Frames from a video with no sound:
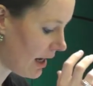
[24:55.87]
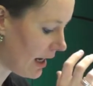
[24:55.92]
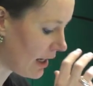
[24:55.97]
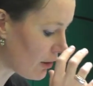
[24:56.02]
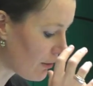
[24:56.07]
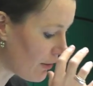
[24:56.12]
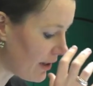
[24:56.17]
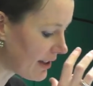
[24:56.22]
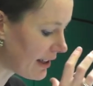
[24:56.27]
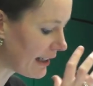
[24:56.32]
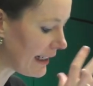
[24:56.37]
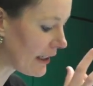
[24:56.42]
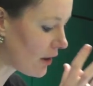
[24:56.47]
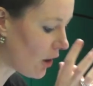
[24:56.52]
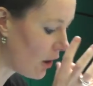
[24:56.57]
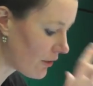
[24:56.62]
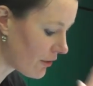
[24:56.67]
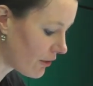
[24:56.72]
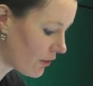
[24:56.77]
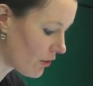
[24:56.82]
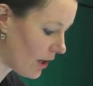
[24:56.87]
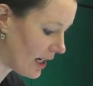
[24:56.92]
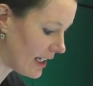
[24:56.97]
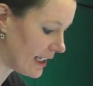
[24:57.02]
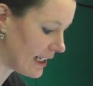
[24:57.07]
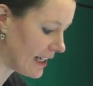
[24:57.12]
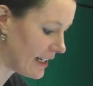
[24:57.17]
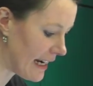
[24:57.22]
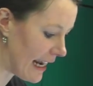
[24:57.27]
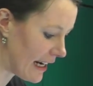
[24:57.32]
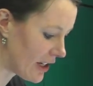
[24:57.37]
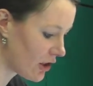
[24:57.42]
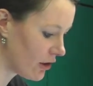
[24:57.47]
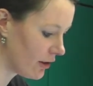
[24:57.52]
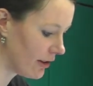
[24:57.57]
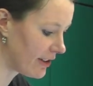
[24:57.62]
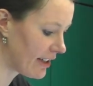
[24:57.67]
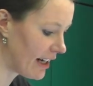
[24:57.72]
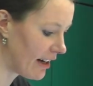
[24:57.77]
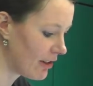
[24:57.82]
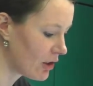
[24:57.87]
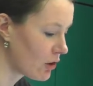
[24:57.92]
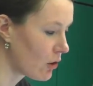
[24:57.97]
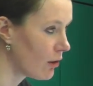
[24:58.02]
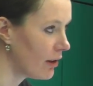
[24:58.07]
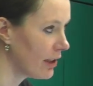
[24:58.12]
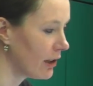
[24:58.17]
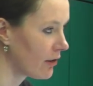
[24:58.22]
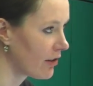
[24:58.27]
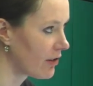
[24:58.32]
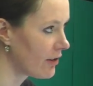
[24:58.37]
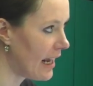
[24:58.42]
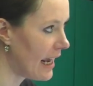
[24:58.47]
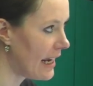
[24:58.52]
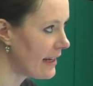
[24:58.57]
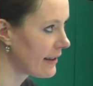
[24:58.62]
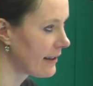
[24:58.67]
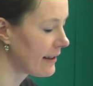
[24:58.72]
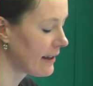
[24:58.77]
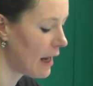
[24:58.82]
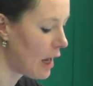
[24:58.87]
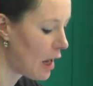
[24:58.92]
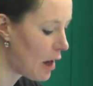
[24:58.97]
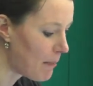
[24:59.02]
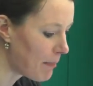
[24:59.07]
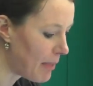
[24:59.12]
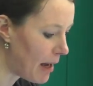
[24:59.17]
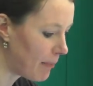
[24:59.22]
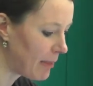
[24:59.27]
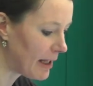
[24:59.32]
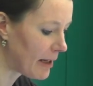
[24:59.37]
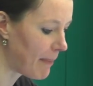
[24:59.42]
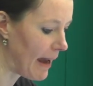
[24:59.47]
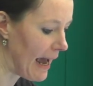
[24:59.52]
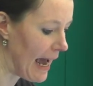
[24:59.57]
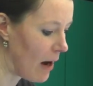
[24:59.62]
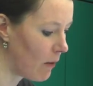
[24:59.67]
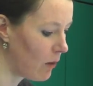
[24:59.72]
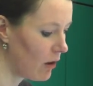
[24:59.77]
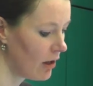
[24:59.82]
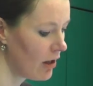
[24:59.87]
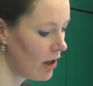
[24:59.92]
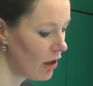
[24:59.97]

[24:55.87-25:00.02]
increasingly concentrated in national and territorial states, public power